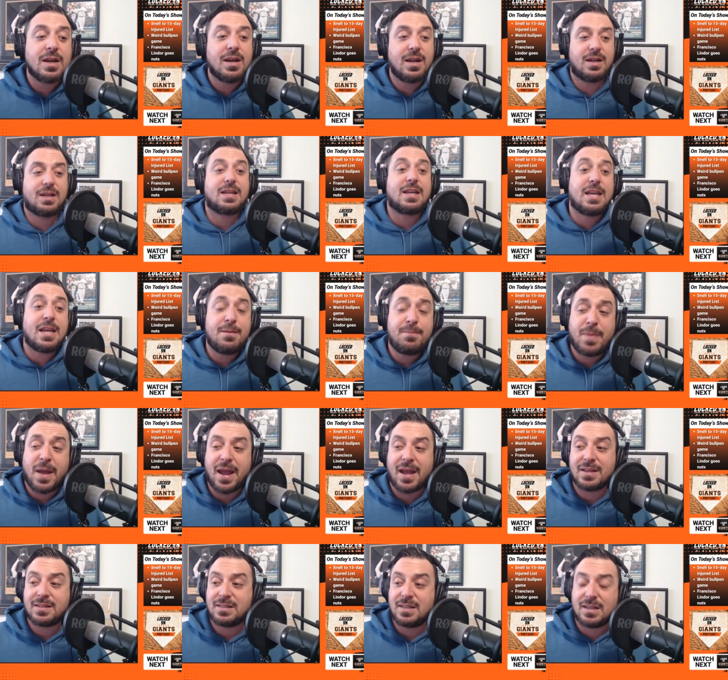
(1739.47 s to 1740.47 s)
and keep
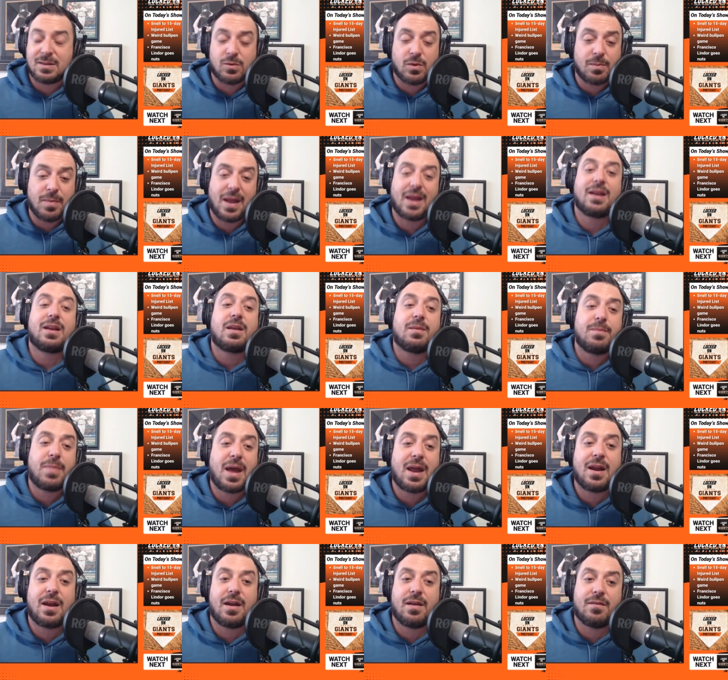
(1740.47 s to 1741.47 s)
pace and remain
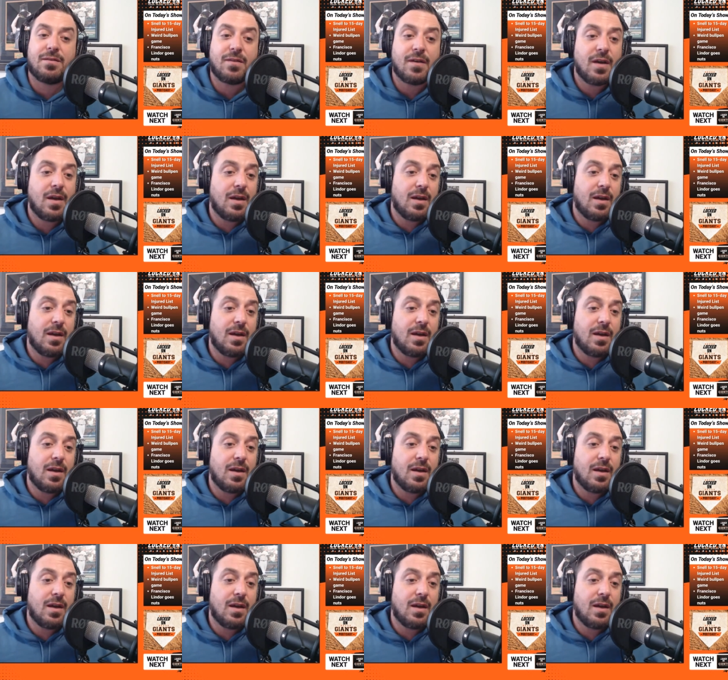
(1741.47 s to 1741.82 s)
competitive.